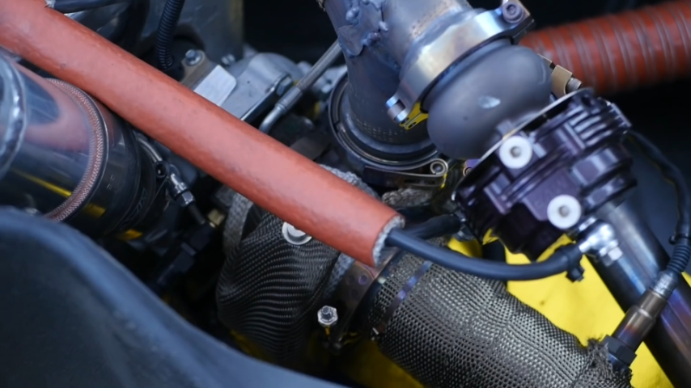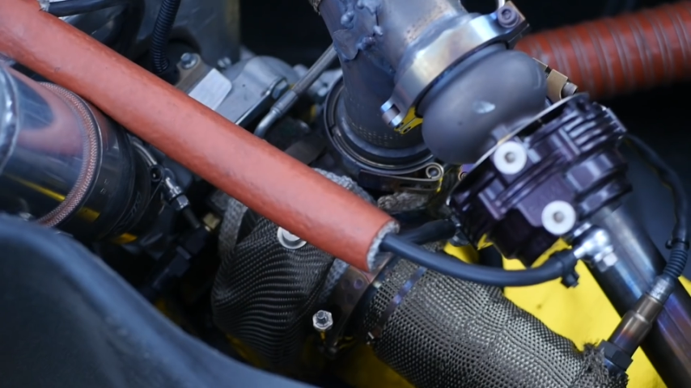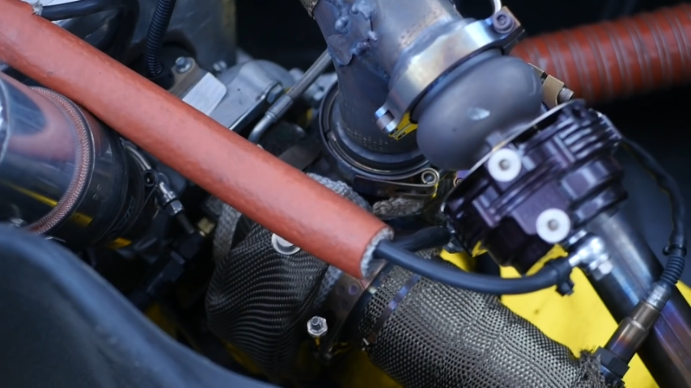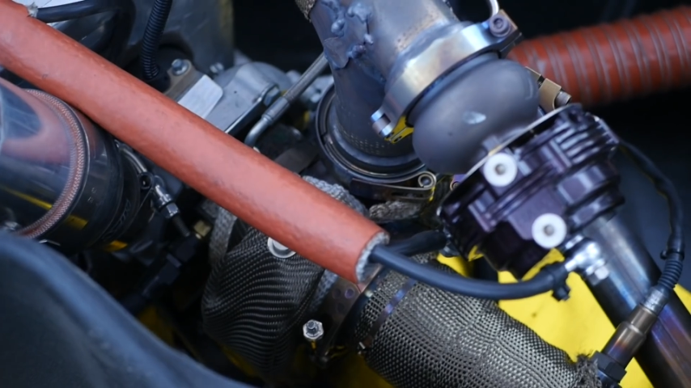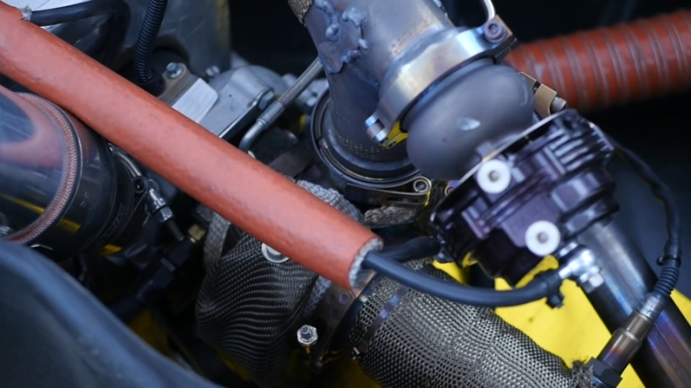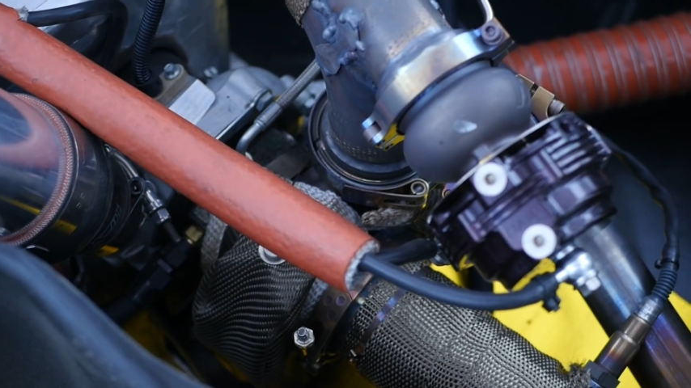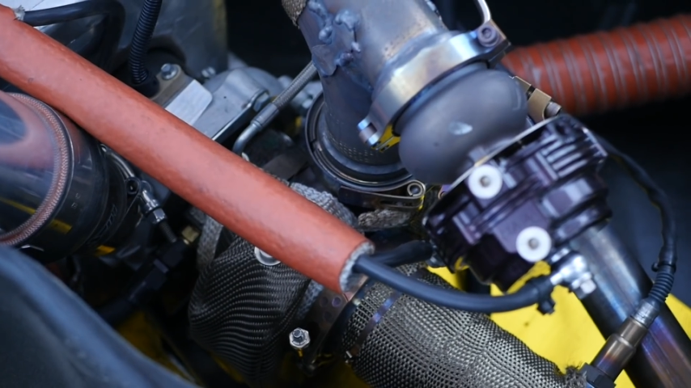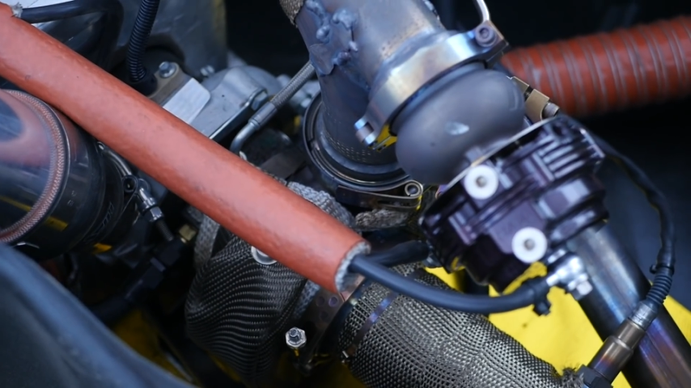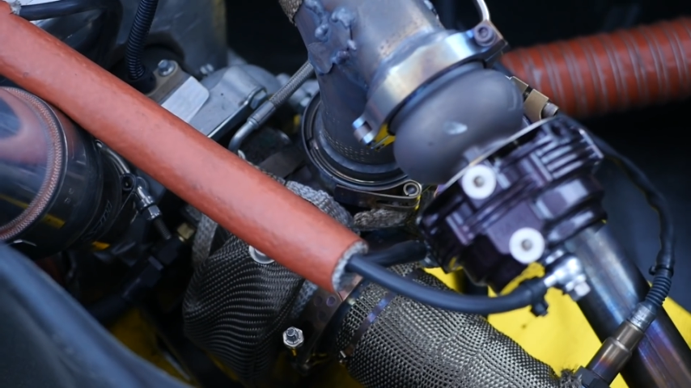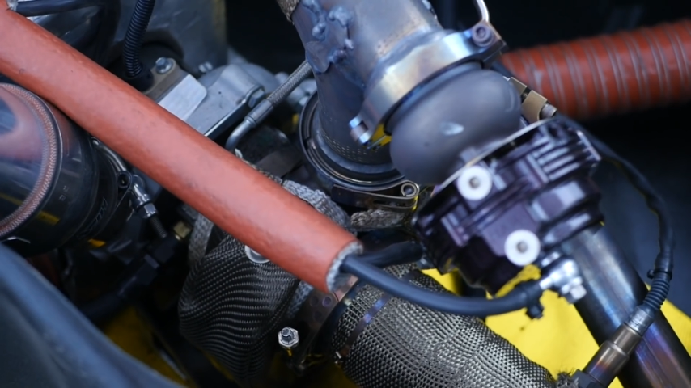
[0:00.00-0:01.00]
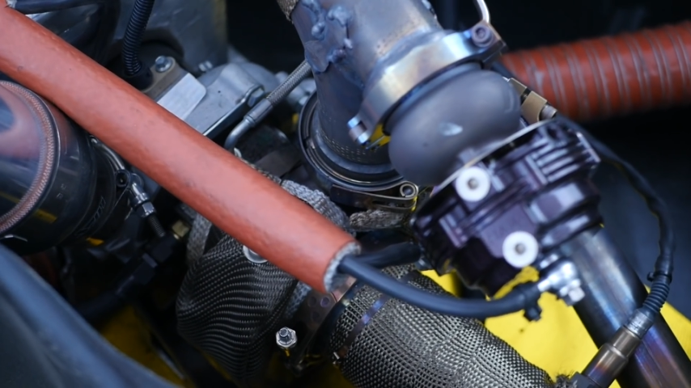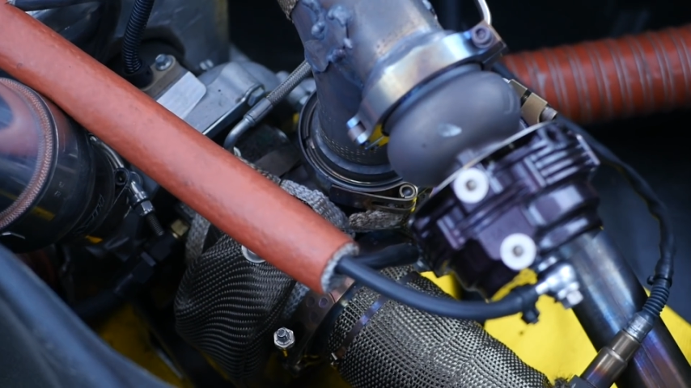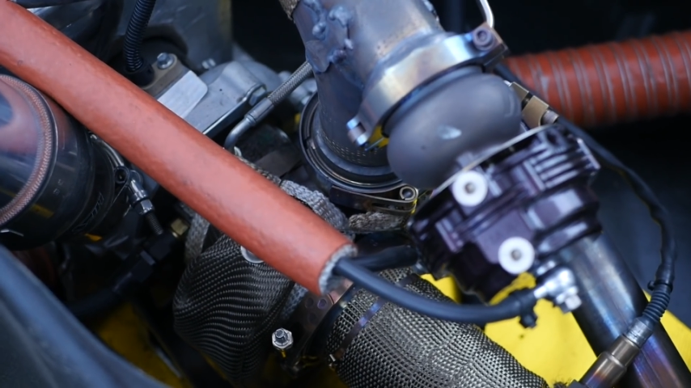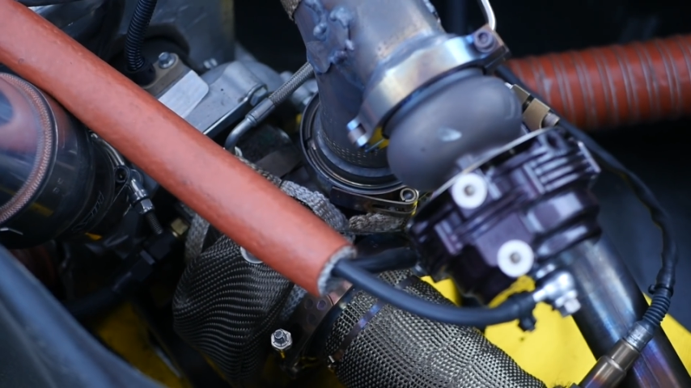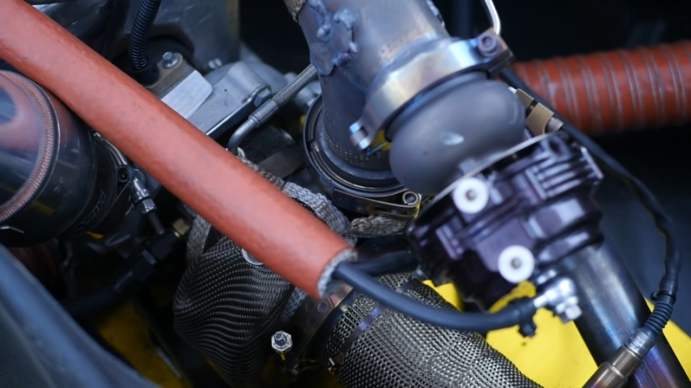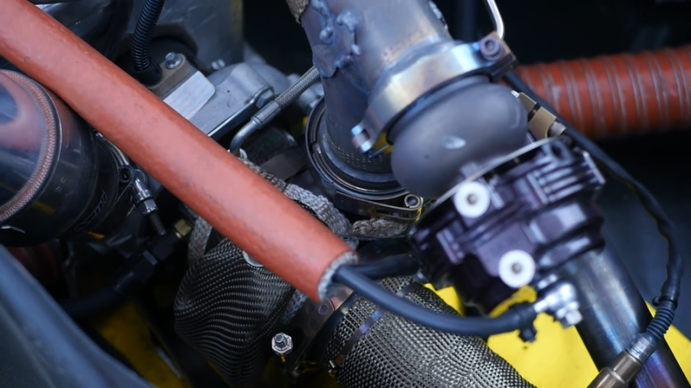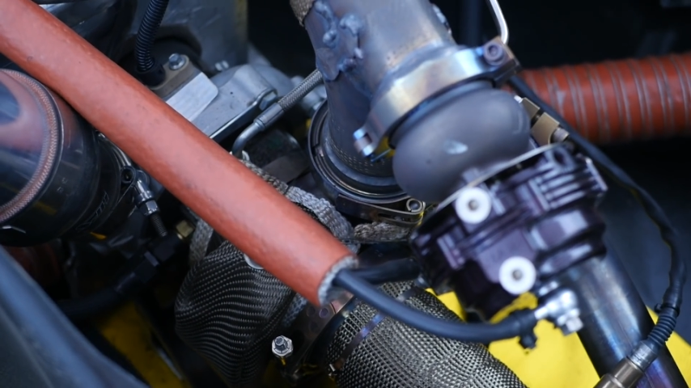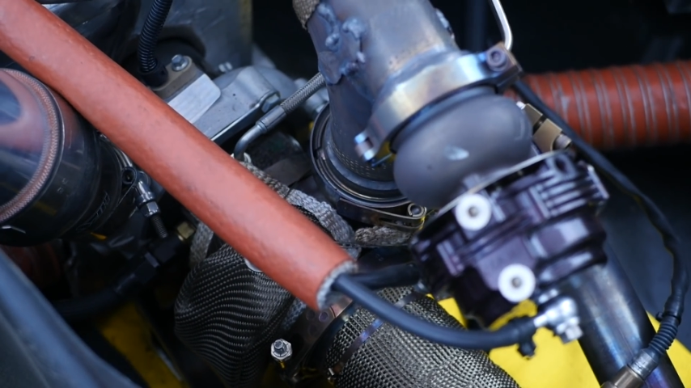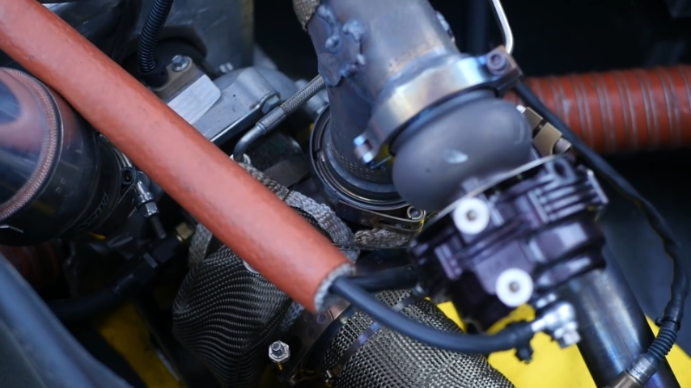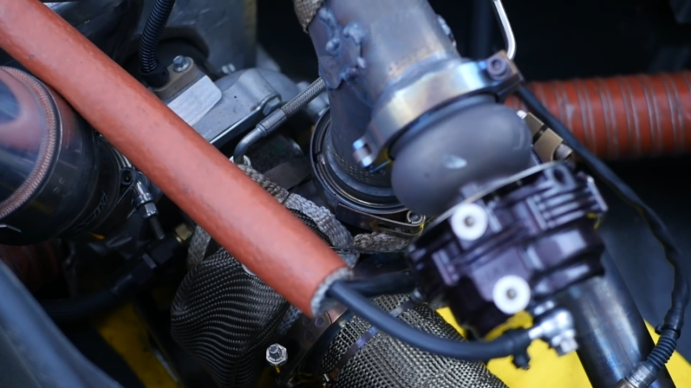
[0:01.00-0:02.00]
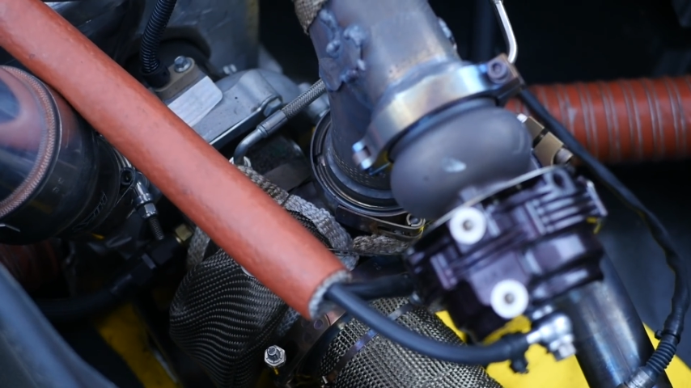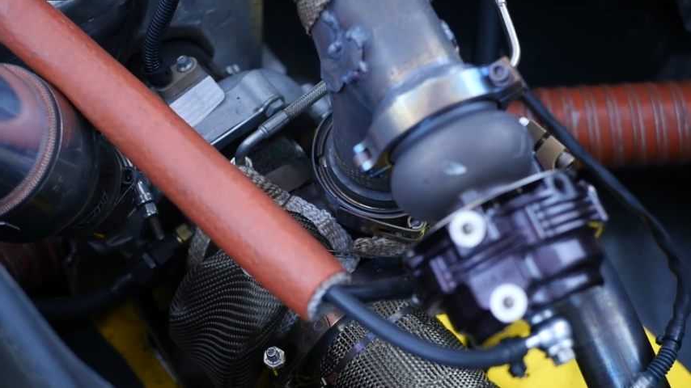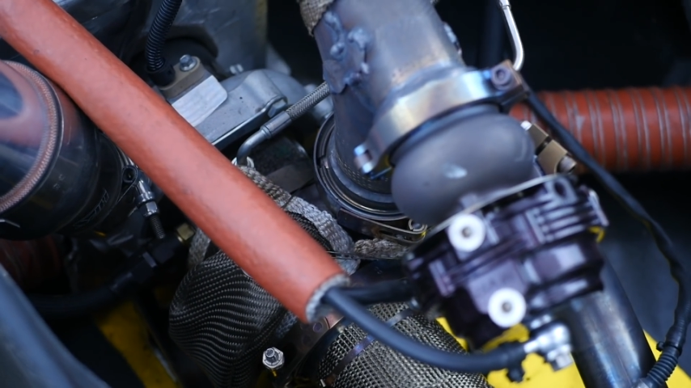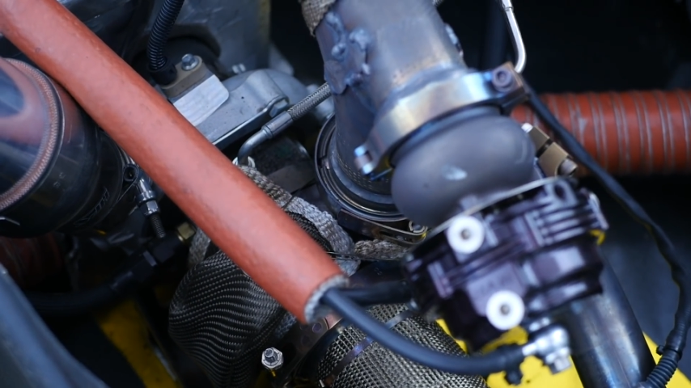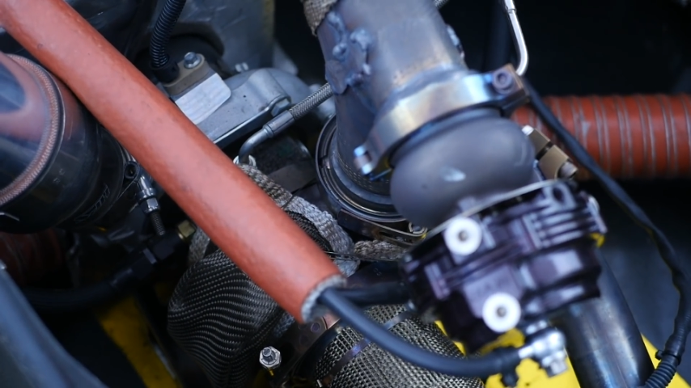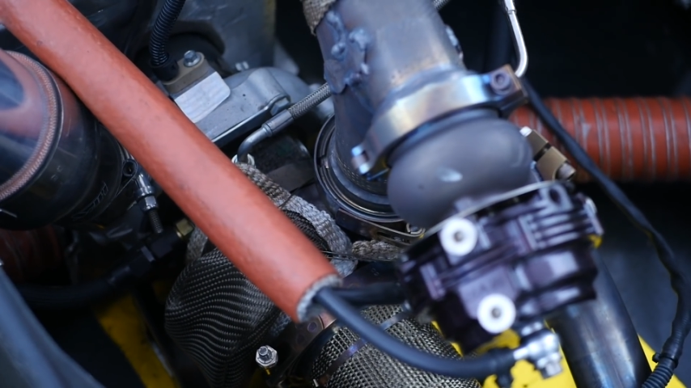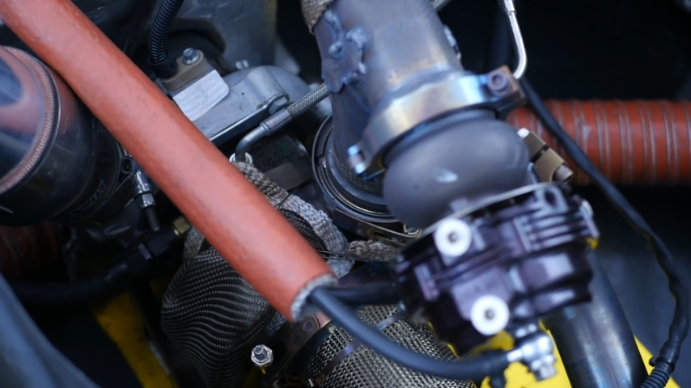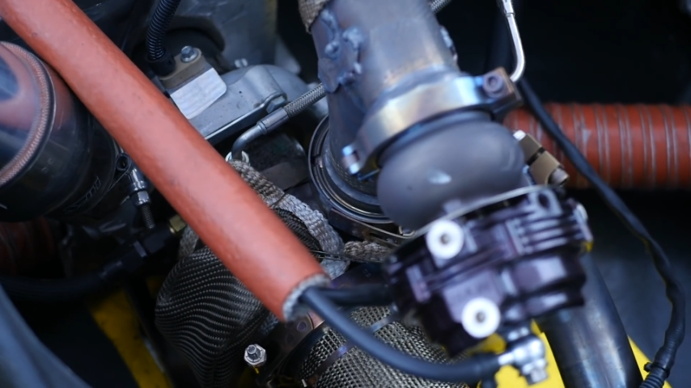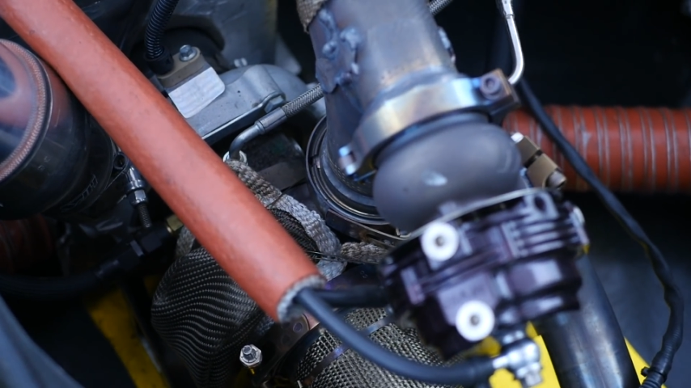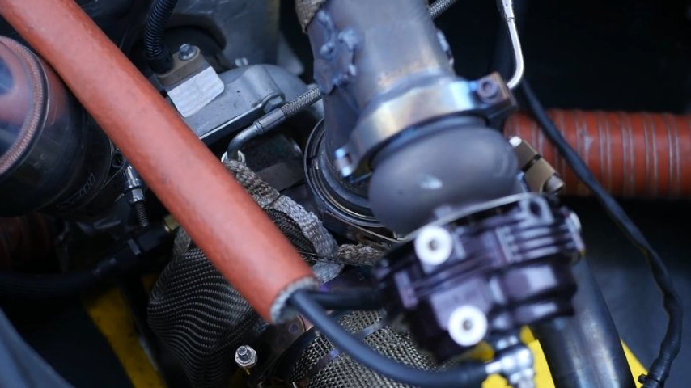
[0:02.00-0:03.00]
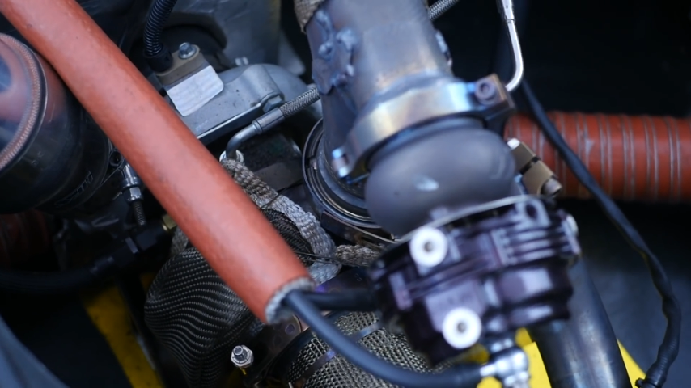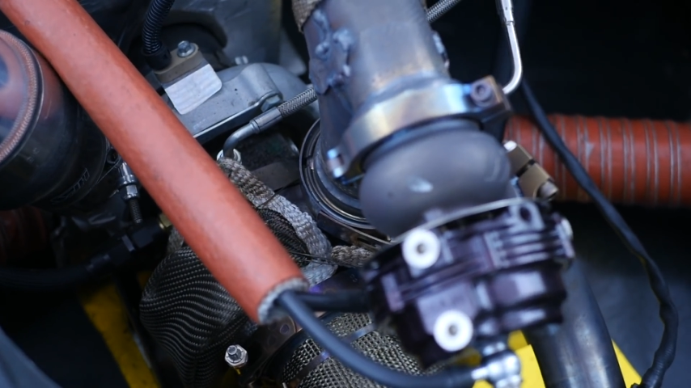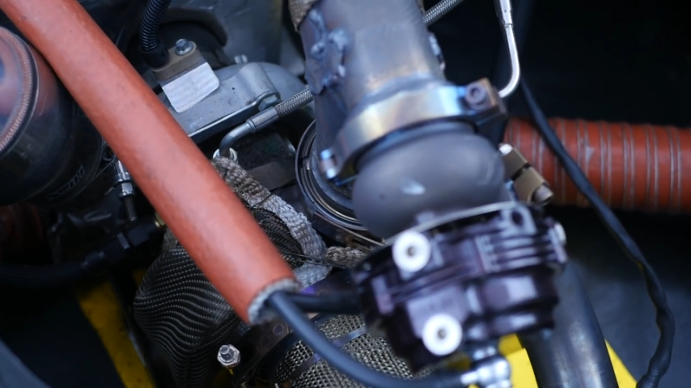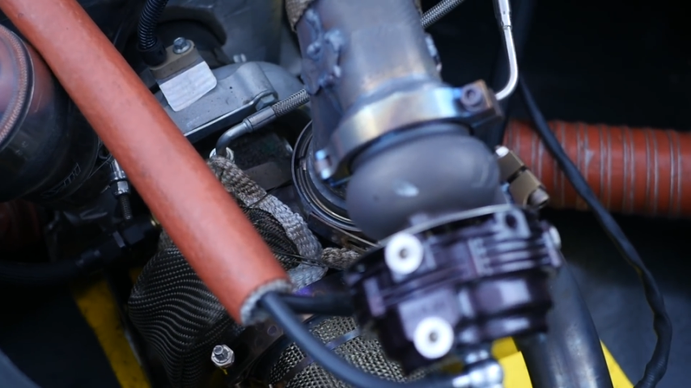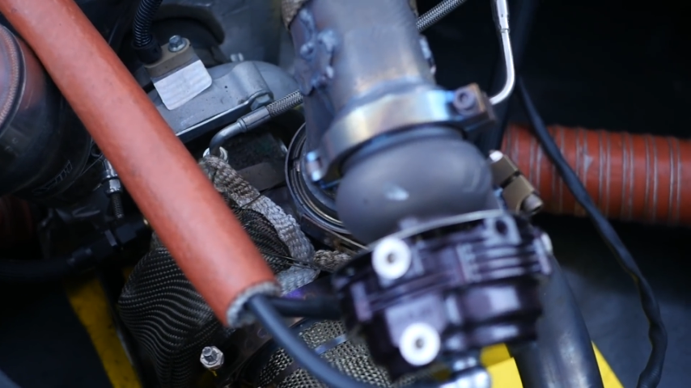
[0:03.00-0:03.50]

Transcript: (no speaker visible)